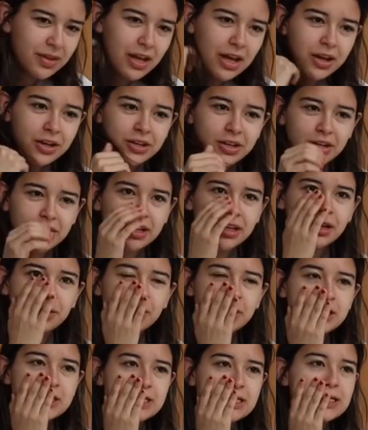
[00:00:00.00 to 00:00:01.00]
I'll call him.
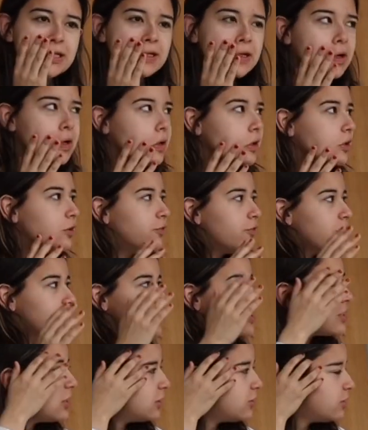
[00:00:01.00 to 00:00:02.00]
I just needed to call you
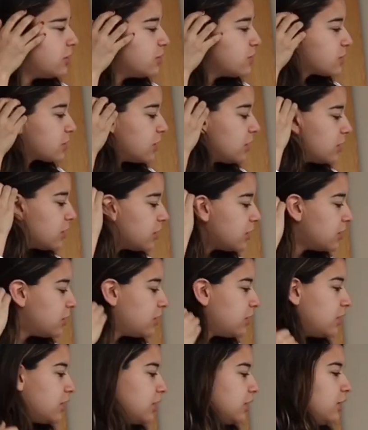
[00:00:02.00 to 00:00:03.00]
first. I knew he was gonna,
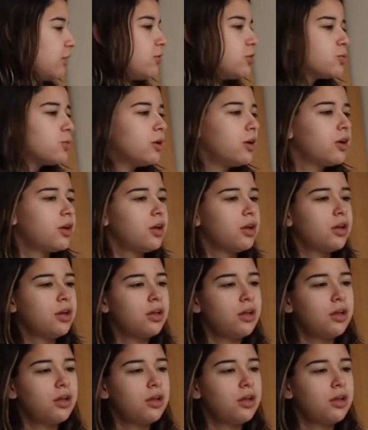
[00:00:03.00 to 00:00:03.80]
he was working.